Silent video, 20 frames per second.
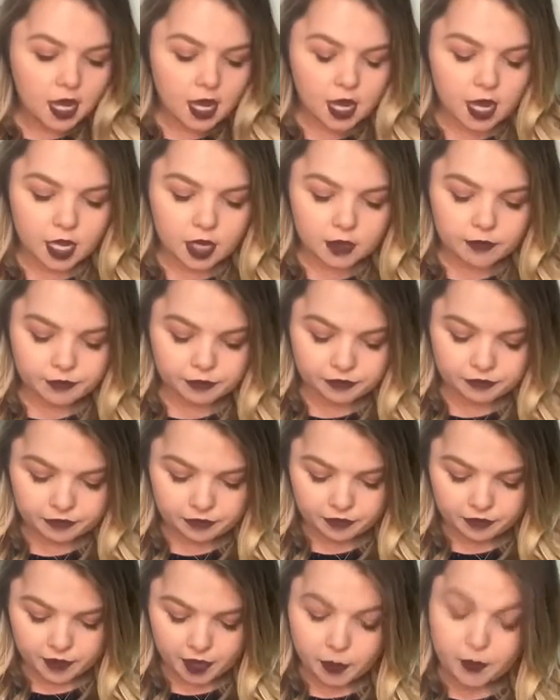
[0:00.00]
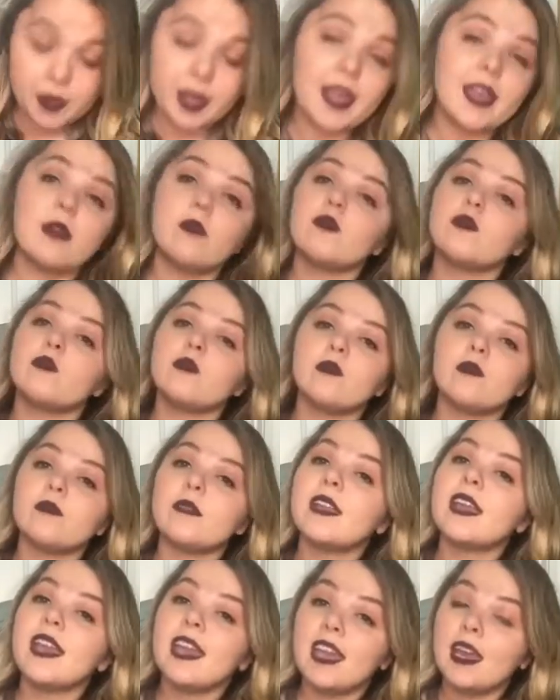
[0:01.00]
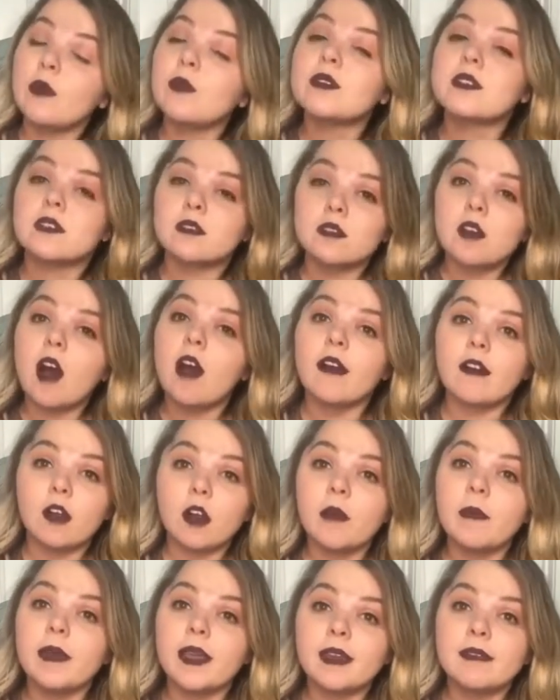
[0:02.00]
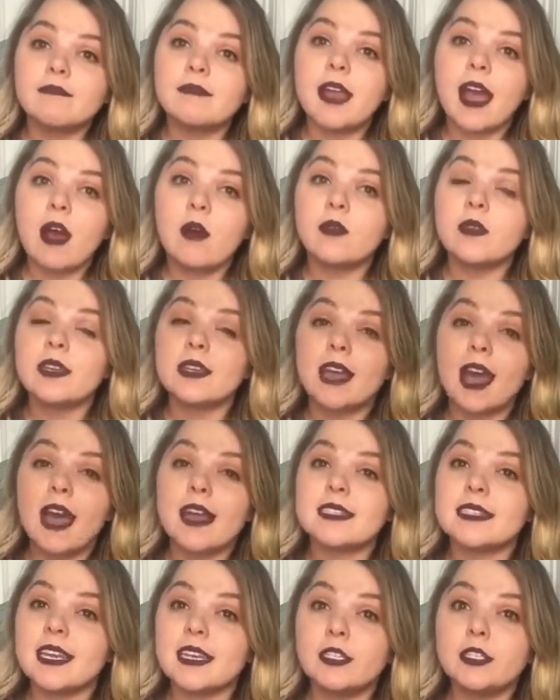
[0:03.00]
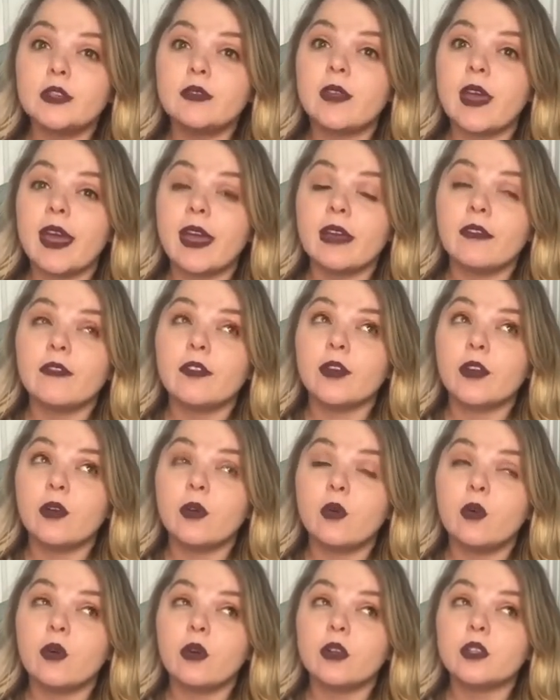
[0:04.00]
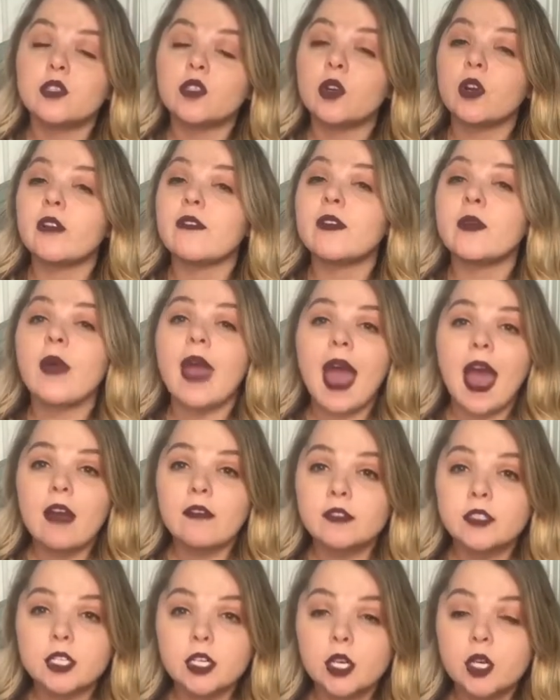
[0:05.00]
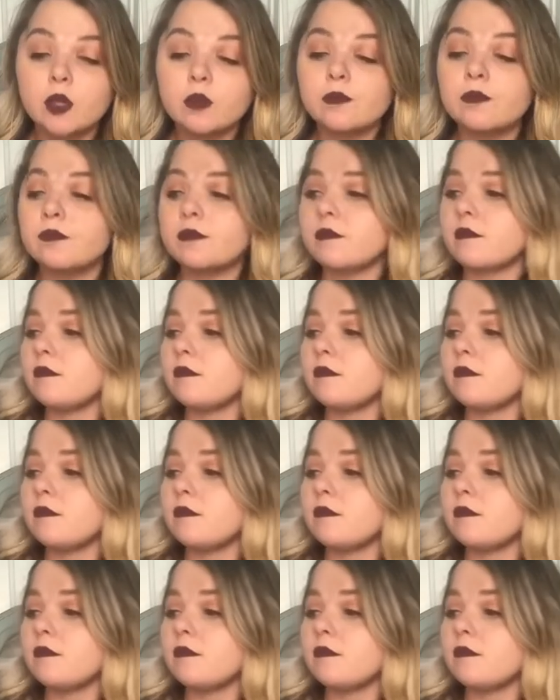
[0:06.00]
But it was a lot on me. I say do that if you're engorged, or if you have to,